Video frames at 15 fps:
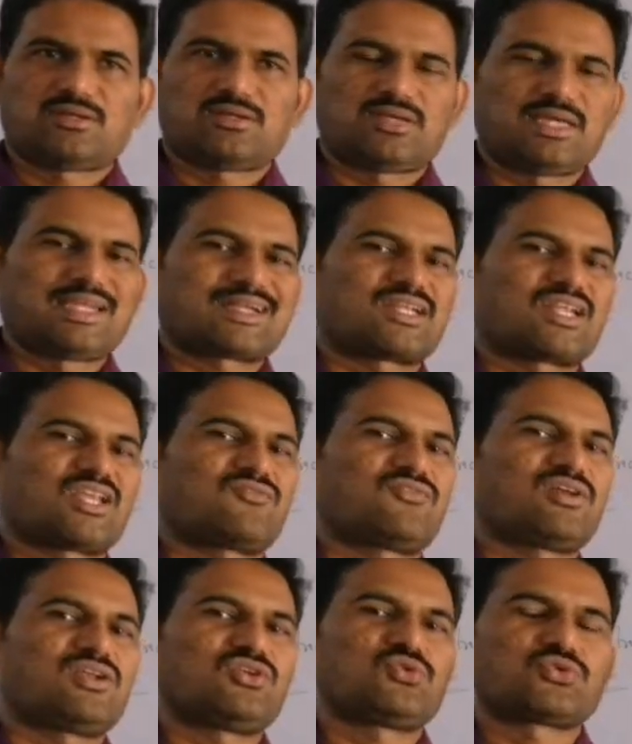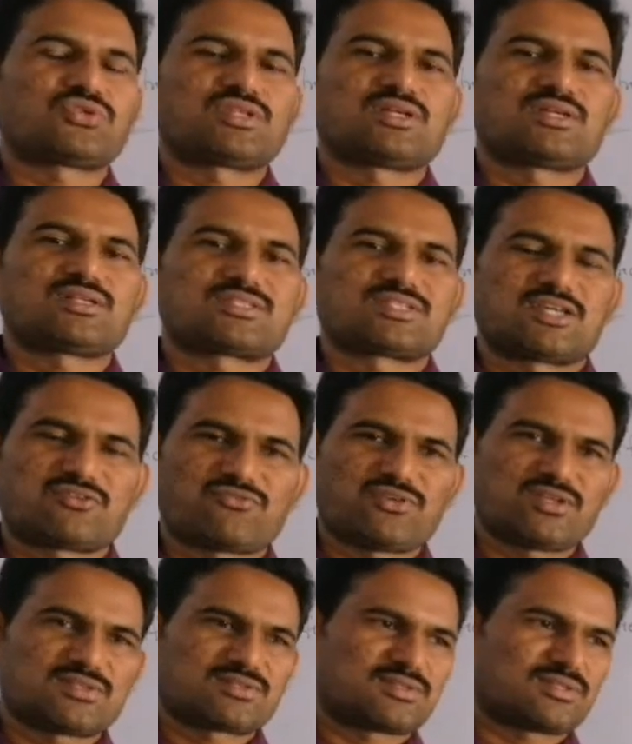electric field due to the
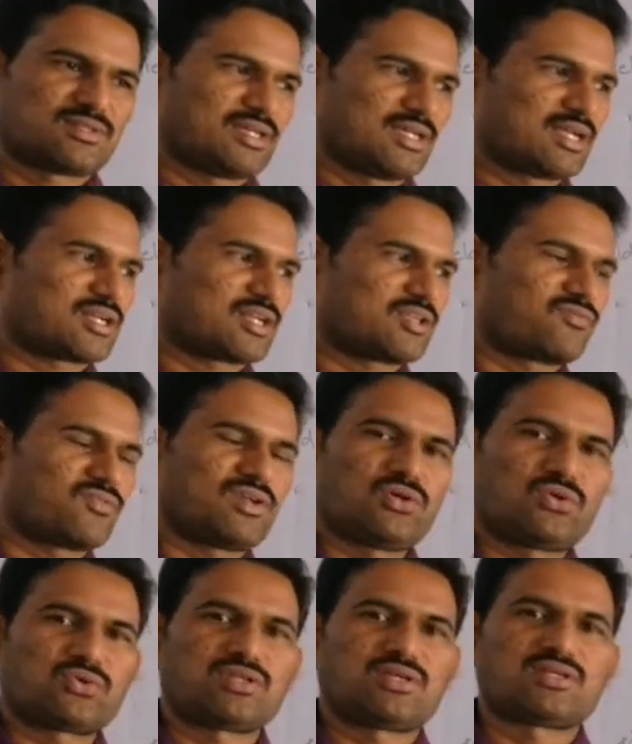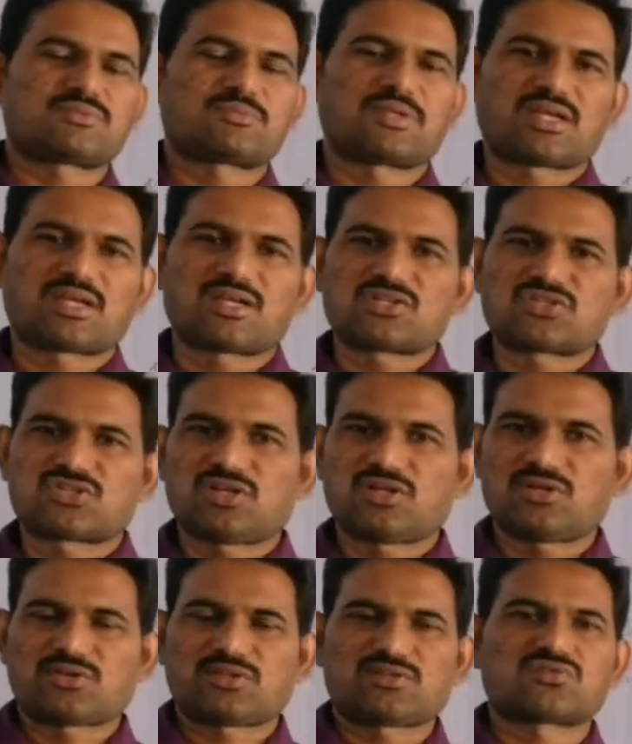surface, electric field due to the spherical shell
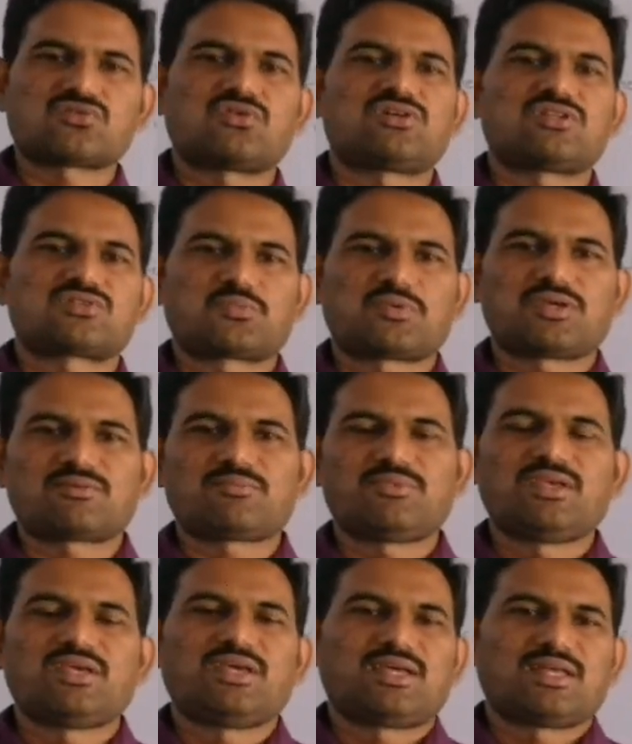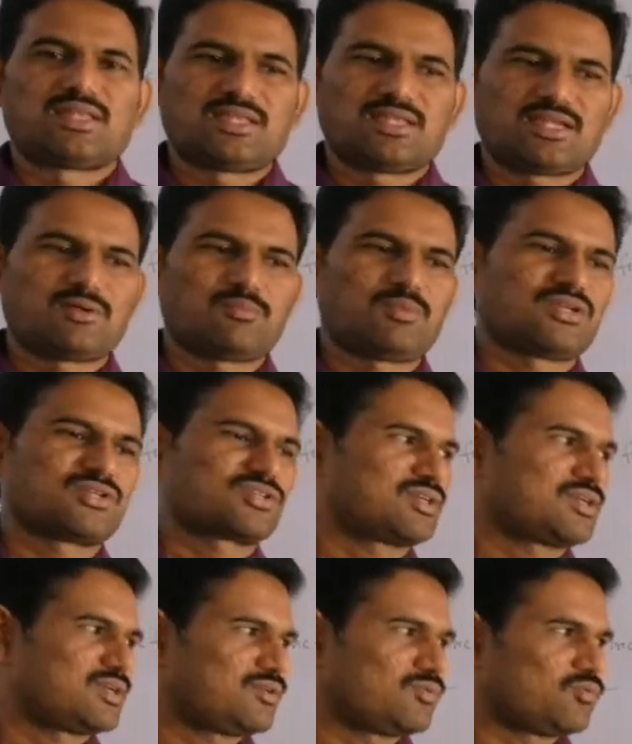or the solid sphere, there I
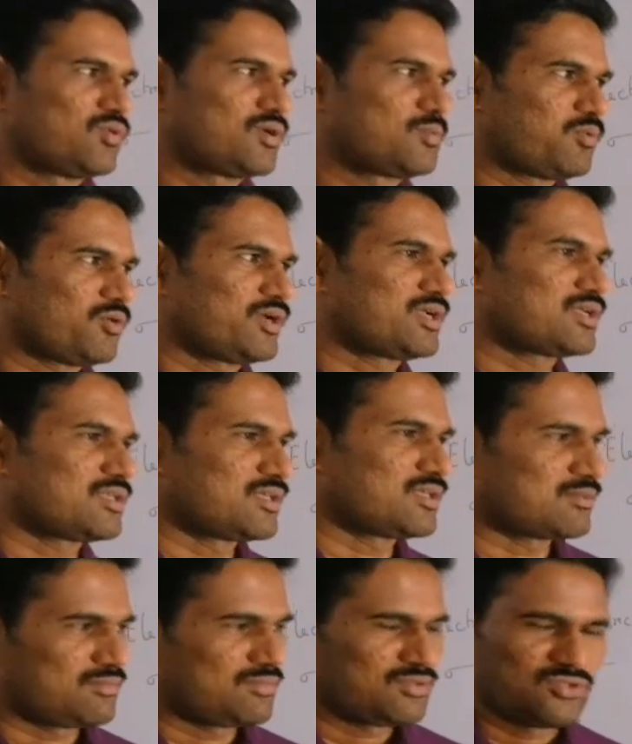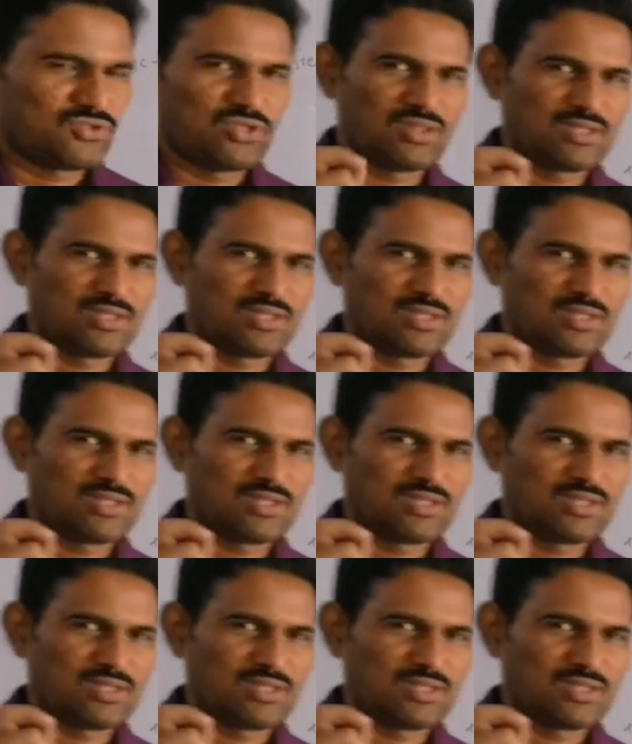mentioned one point there in